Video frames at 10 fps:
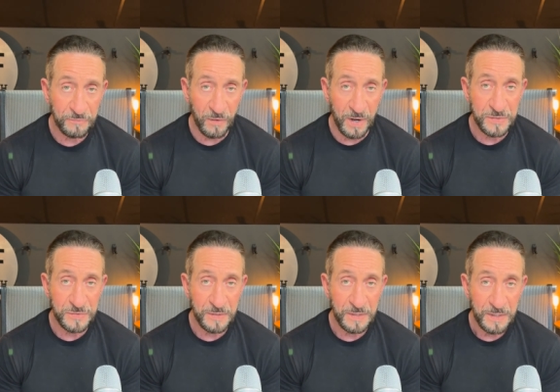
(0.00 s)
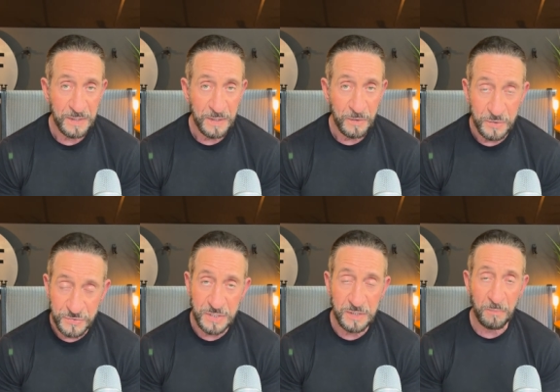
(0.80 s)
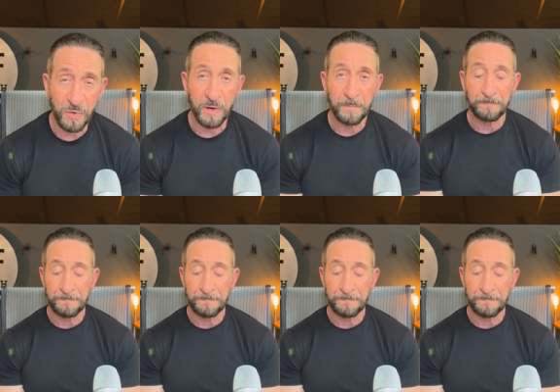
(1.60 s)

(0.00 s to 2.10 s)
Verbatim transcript: of Christ. We'll see you tomorrow.